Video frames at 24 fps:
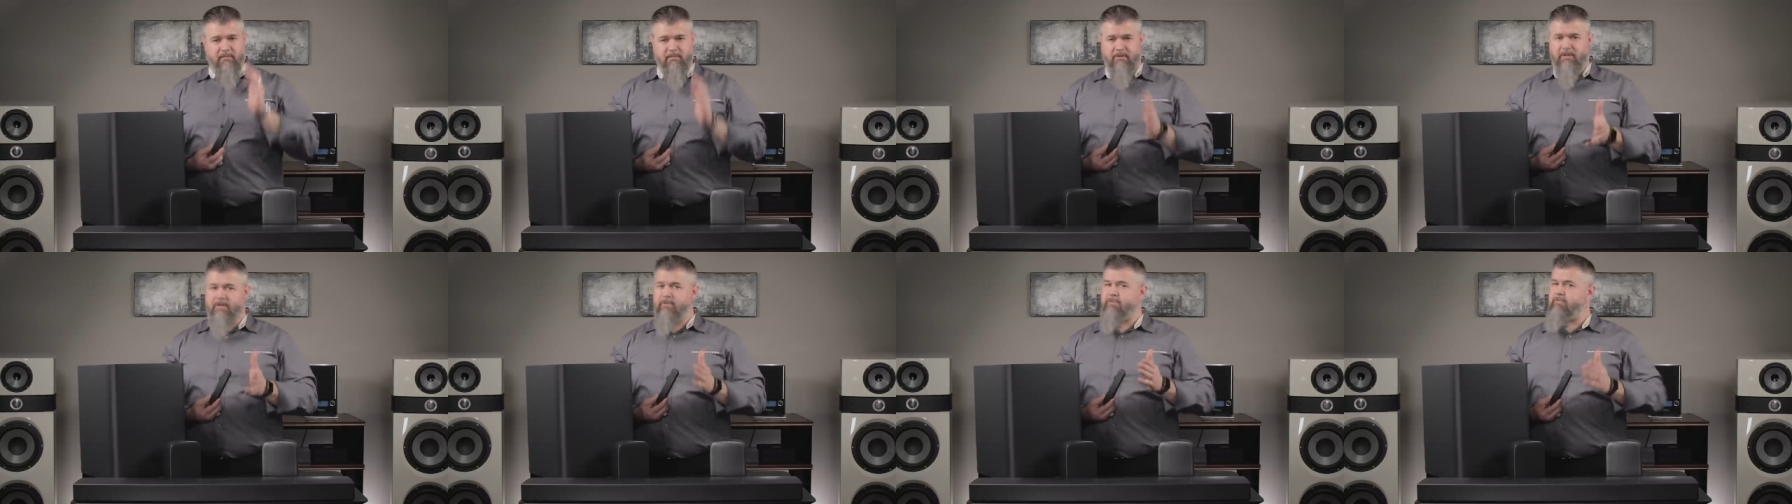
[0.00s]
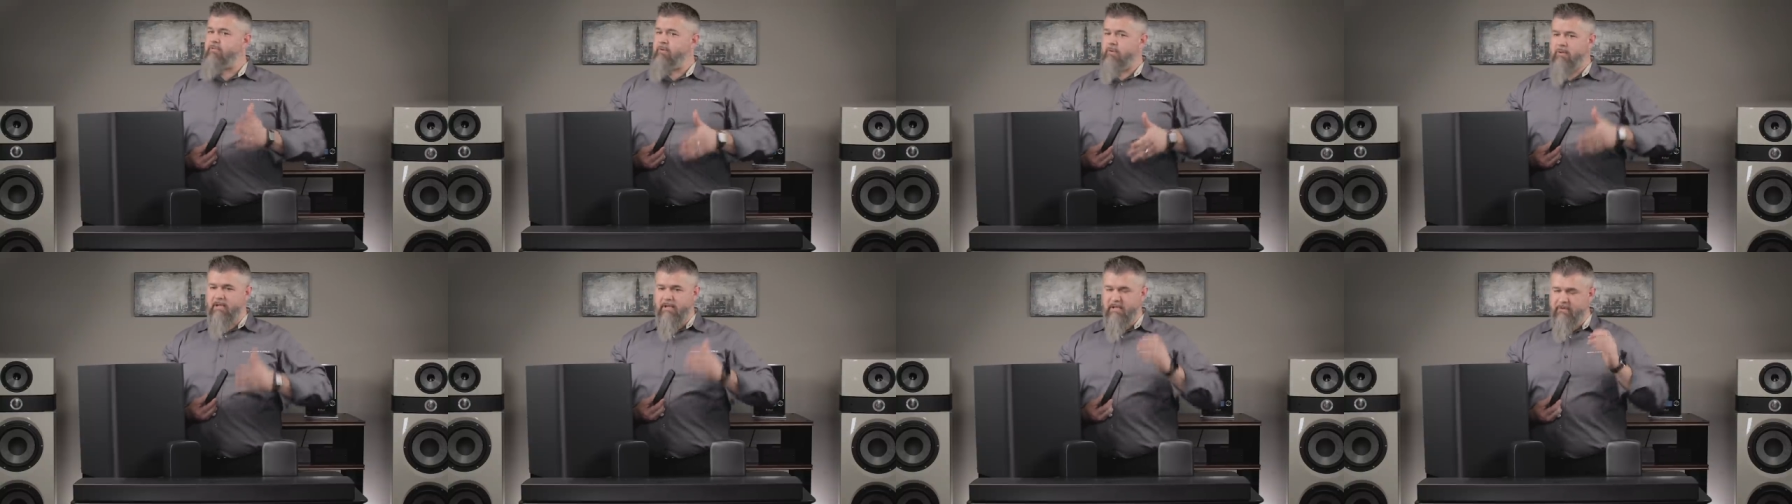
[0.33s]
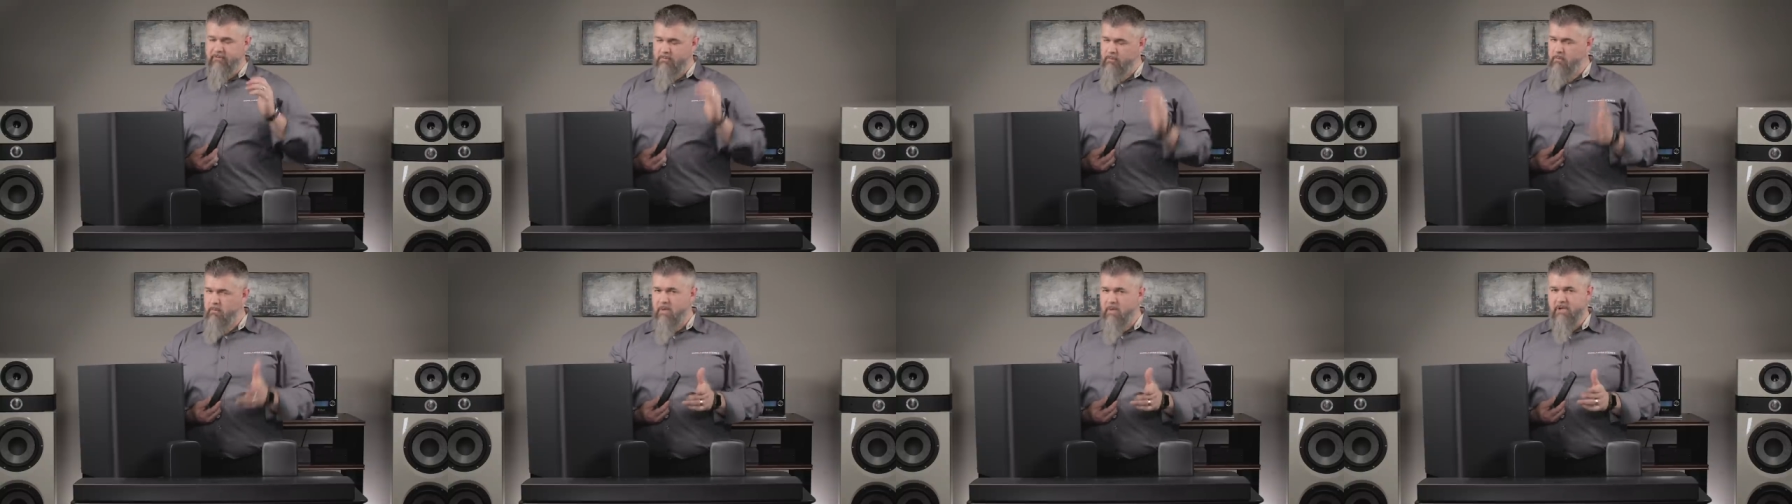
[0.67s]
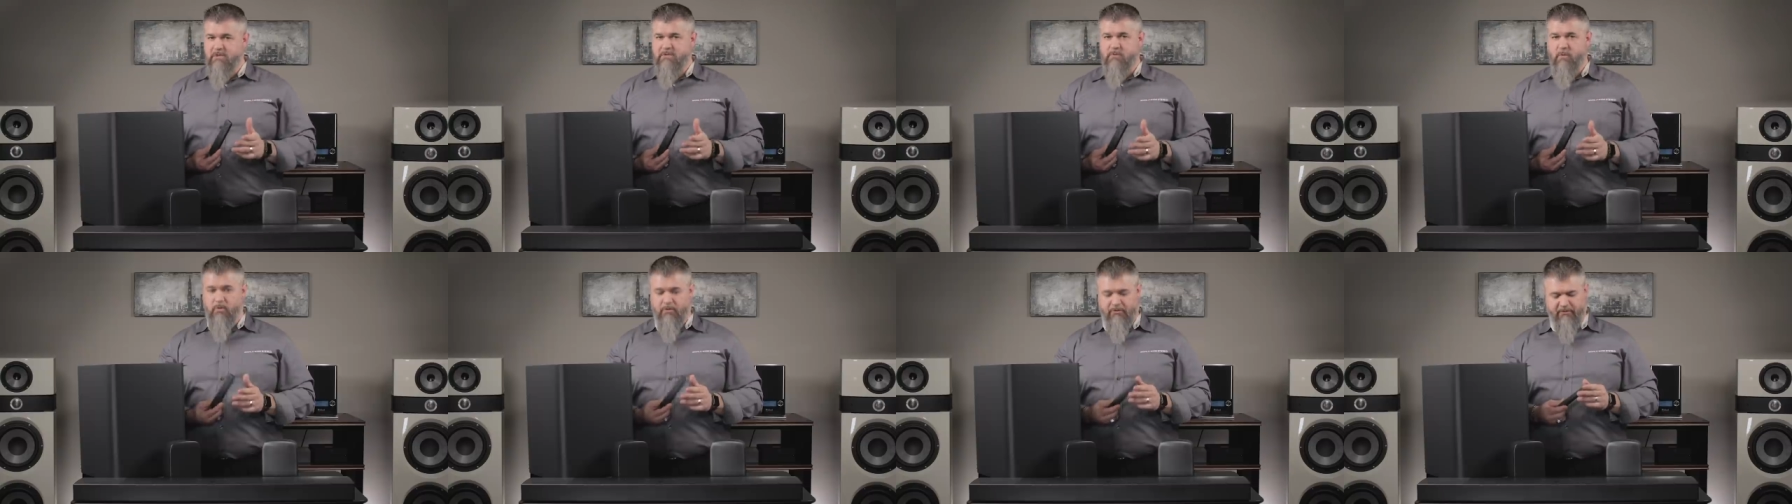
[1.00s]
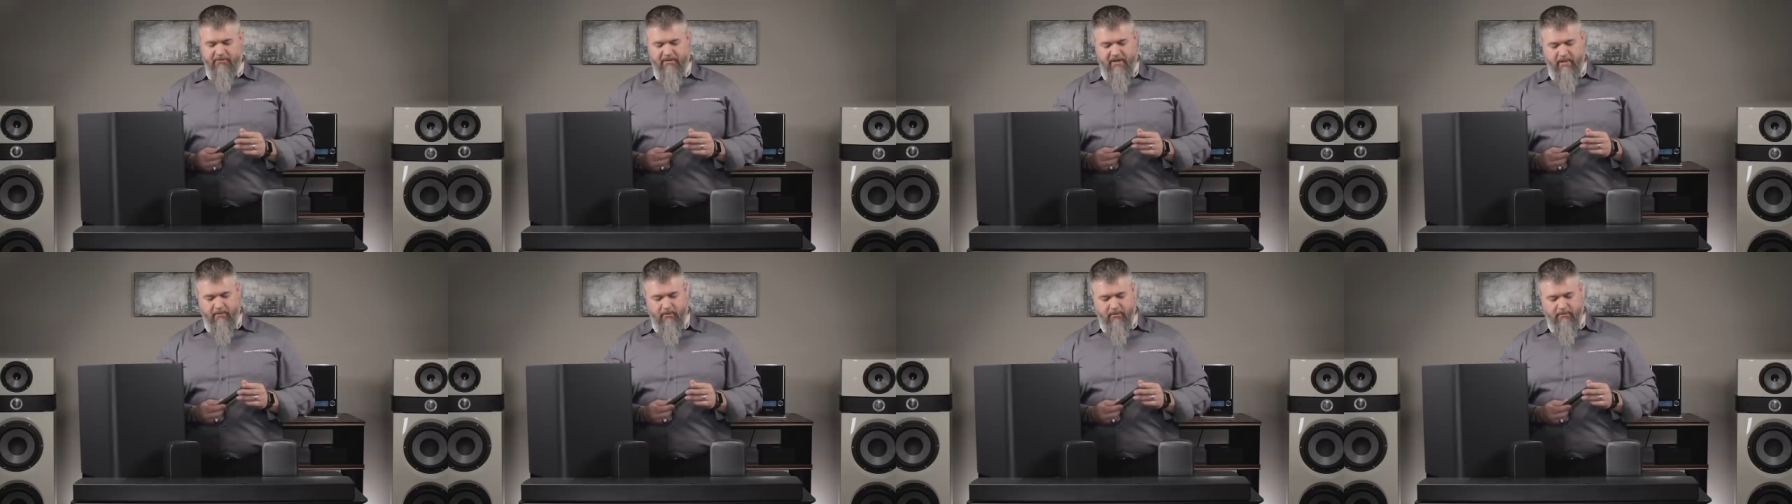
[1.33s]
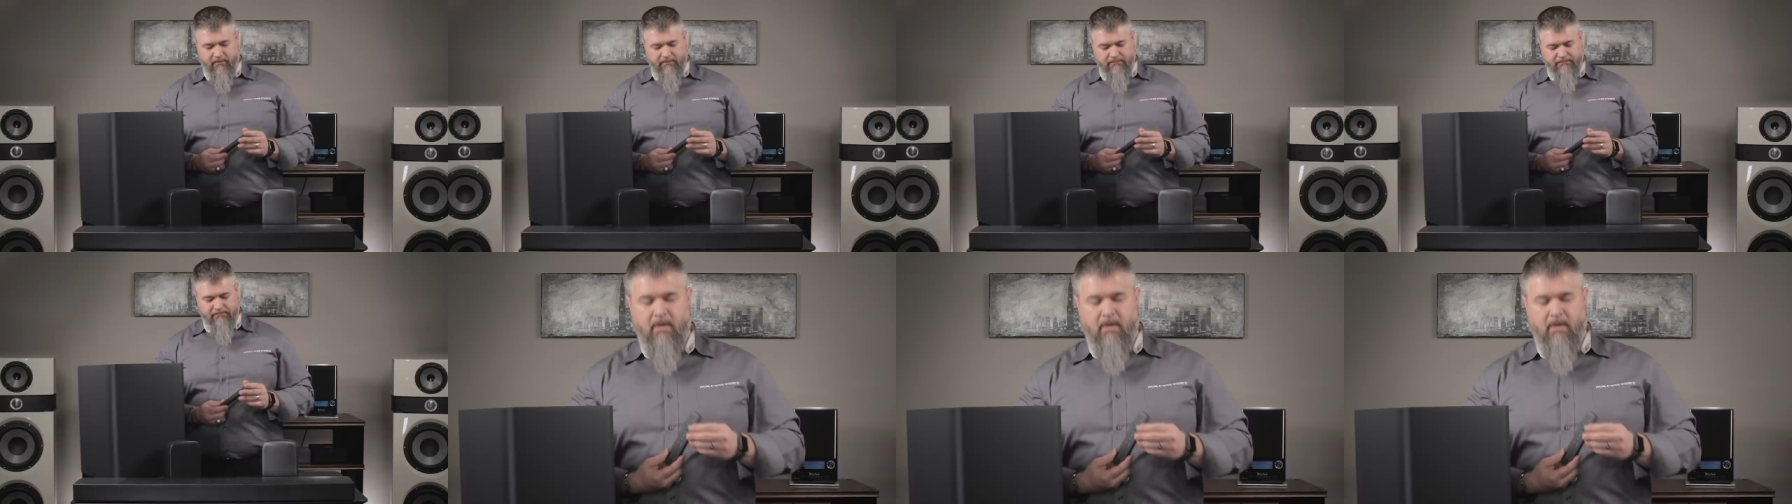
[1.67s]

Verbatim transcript: please do it. It's much more stable.